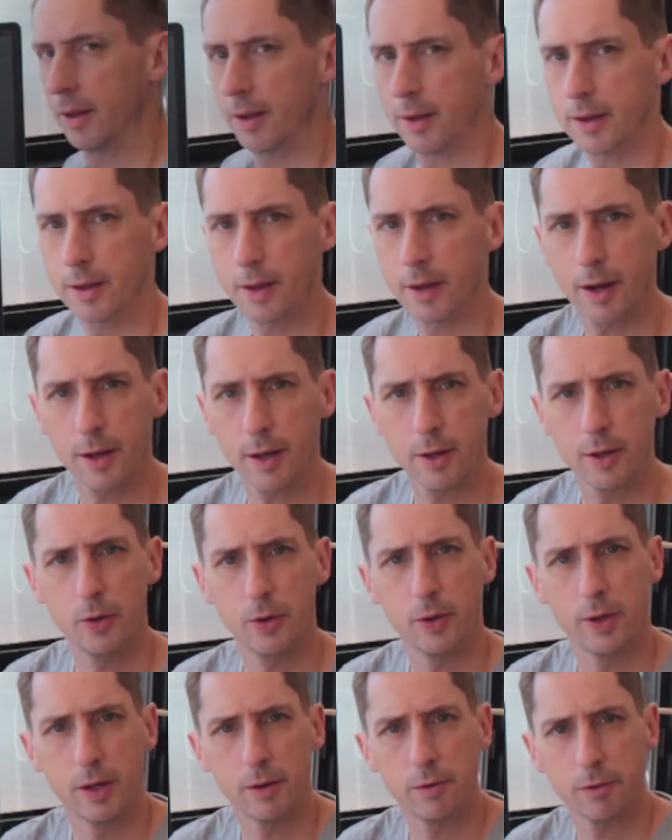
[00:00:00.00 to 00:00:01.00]
G'day, Hugh
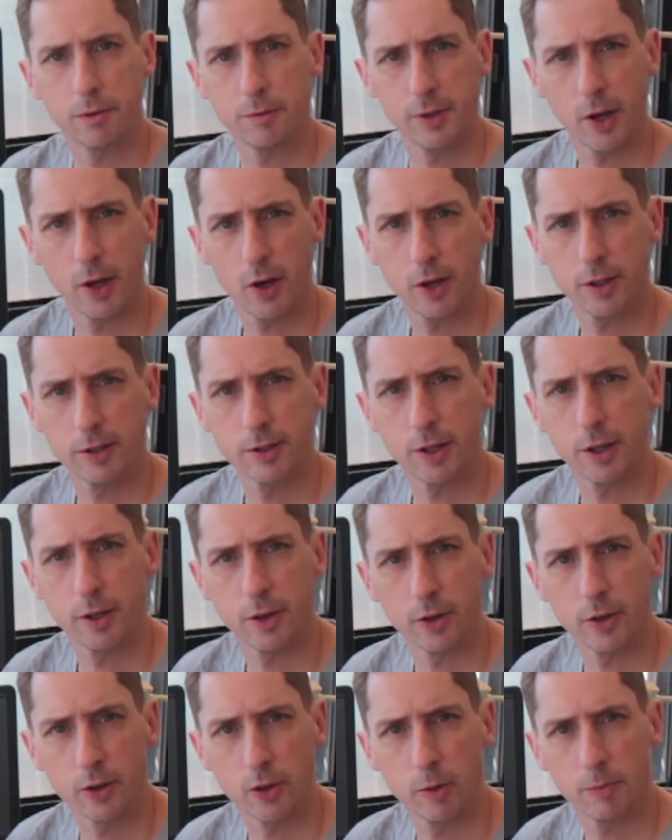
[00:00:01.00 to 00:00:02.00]
here from
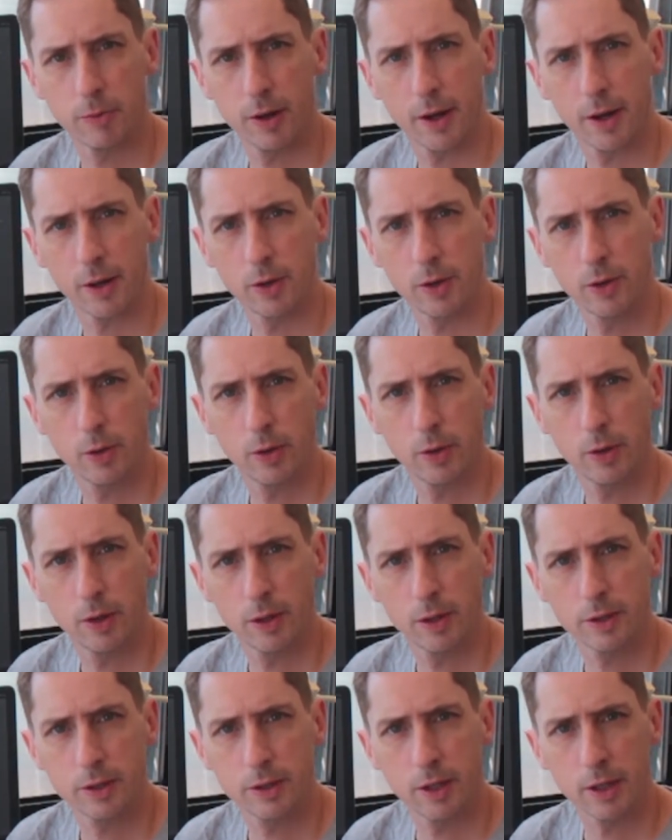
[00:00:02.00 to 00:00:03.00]
videsign.com.au, a
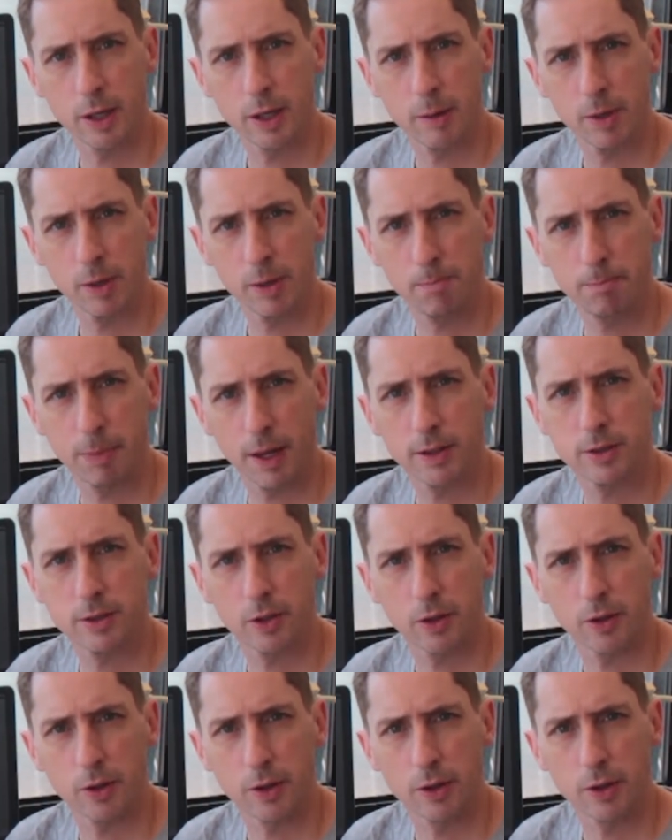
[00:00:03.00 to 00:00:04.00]
design company based
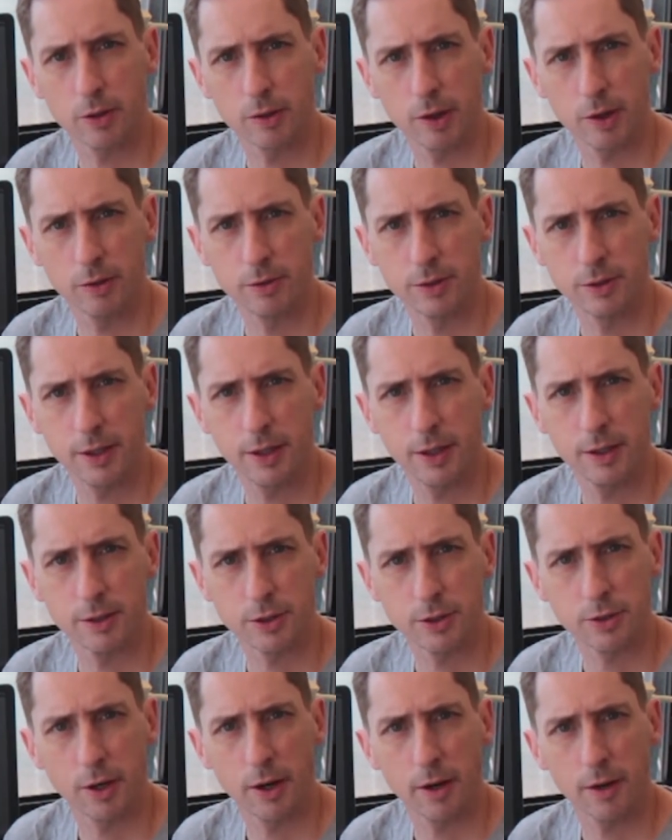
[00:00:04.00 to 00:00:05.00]
on the Gold Coast in
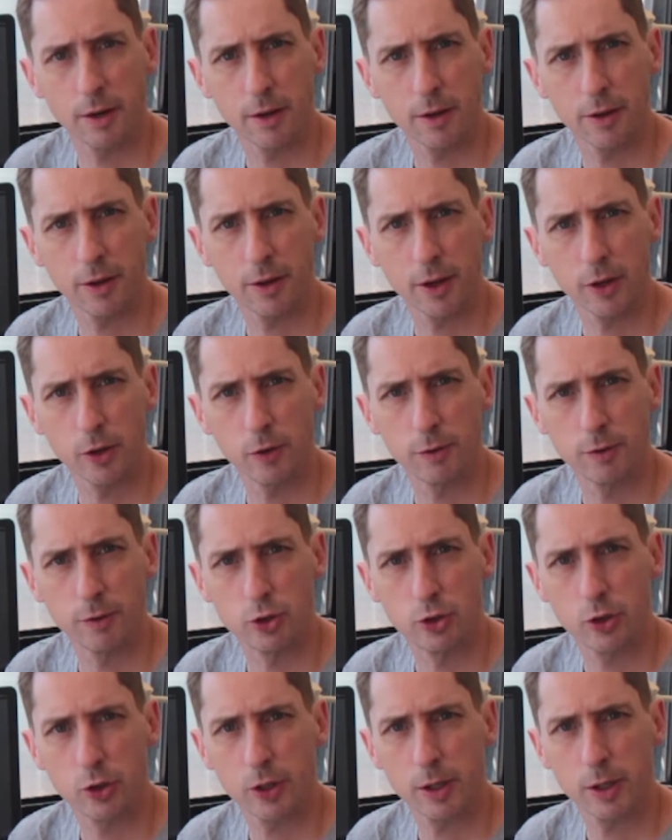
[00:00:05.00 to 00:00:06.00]
Australia. Thank you for
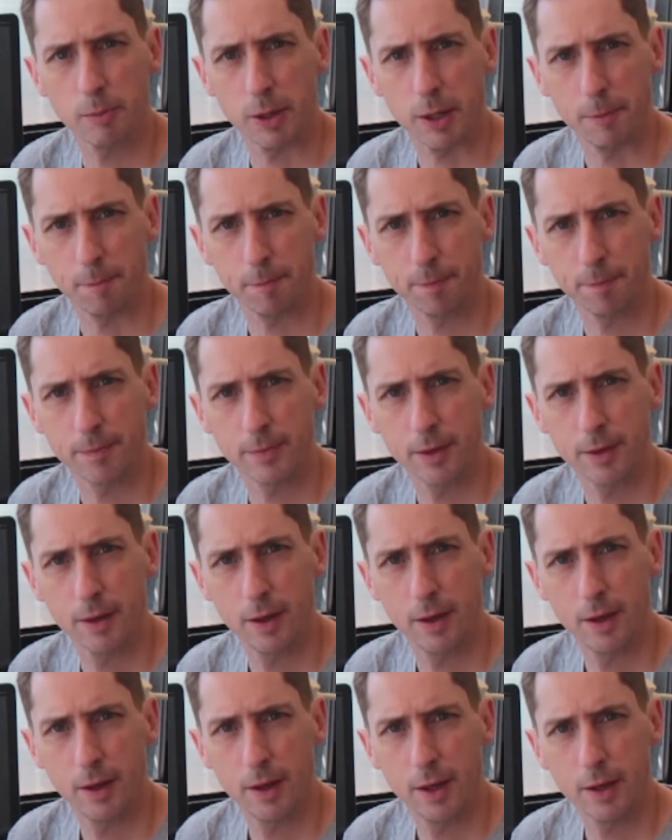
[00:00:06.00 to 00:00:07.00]
joining me.
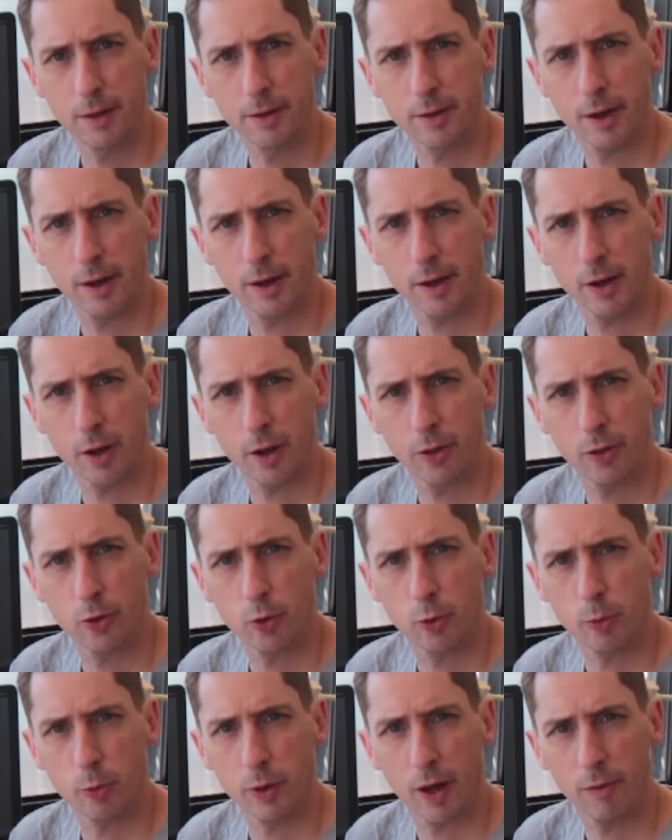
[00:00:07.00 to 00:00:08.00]
Today I
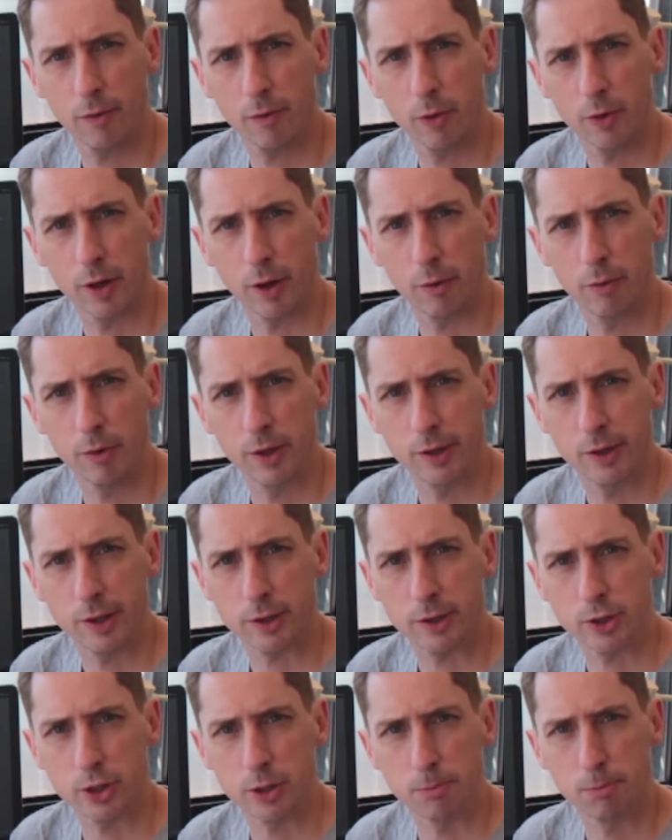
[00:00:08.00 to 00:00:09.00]
thought we'd have a look at
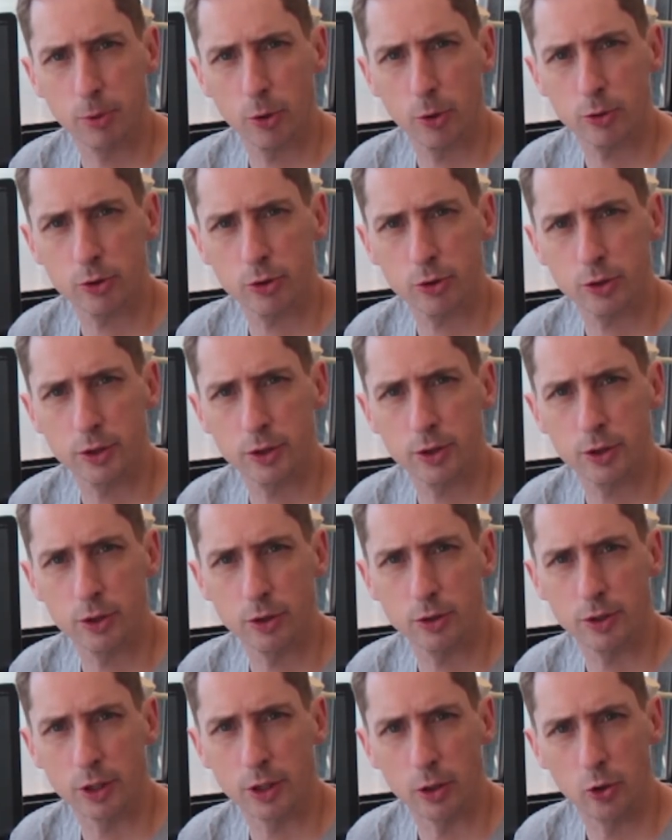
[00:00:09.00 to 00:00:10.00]
retouching portraits
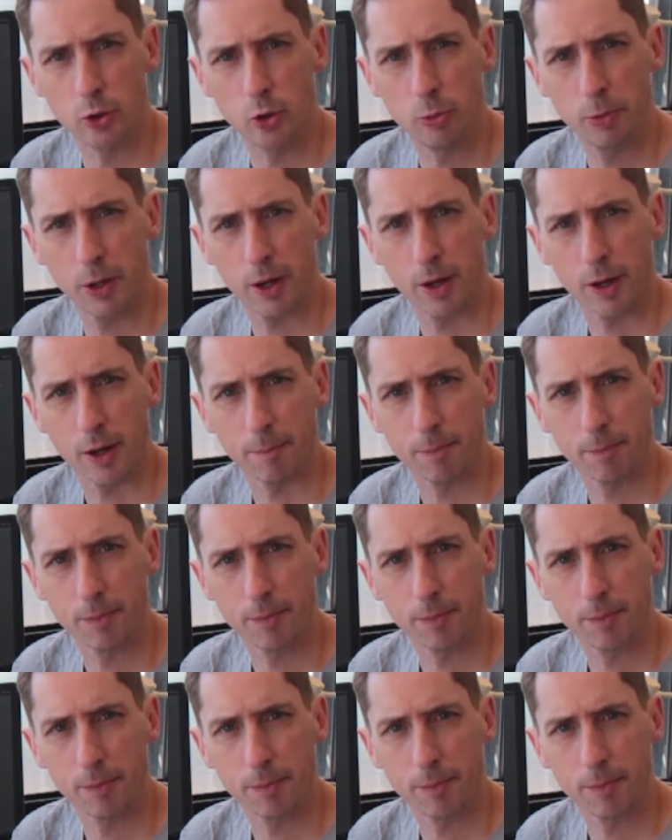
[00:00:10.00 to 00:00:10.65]
using Luminar